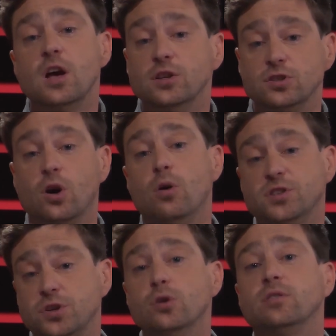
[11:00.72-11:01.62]
so
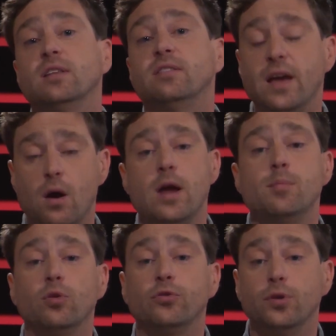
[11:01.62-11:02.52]
it's good that they are
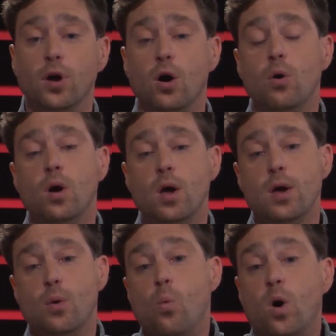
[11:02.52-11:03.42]
able to know
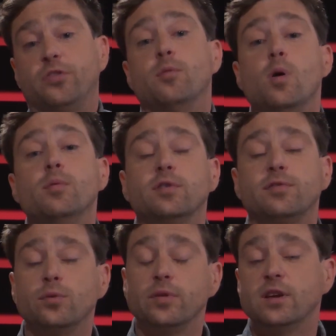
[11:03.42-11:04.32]
what the moment of
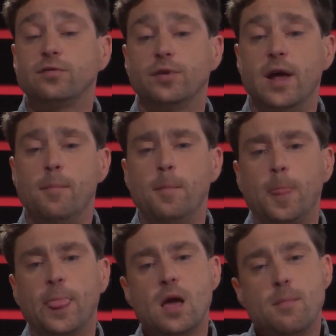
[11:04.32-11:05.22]
truth is for them.
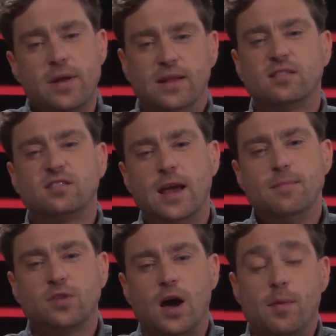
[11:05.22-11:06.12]
But at the
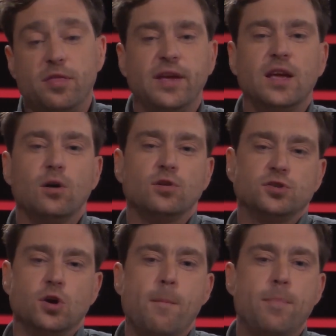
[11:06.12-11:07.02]
same time, I think it
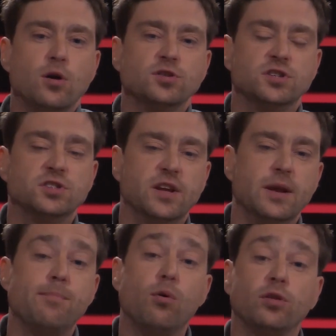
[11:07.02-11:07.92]
also poses an
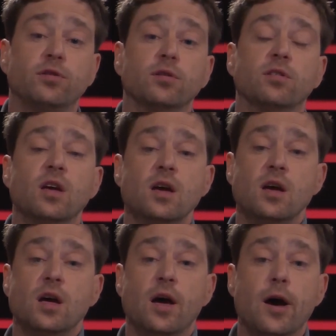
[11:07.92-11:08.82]
important
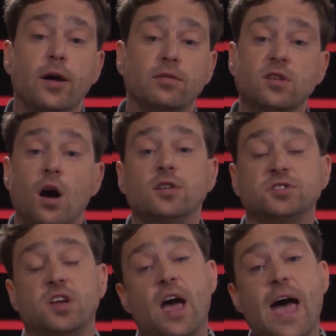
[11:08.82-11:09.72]

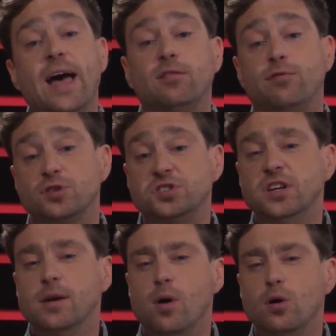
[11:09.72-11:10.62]
task ahead for
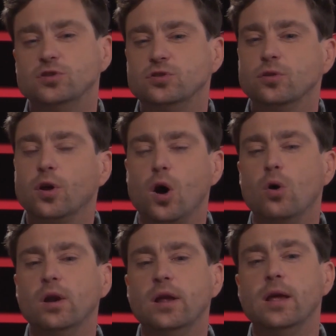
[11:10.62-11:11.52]
CMOs to not
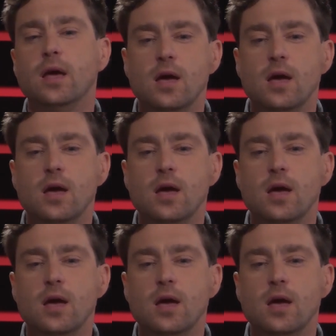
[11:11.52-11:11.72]
only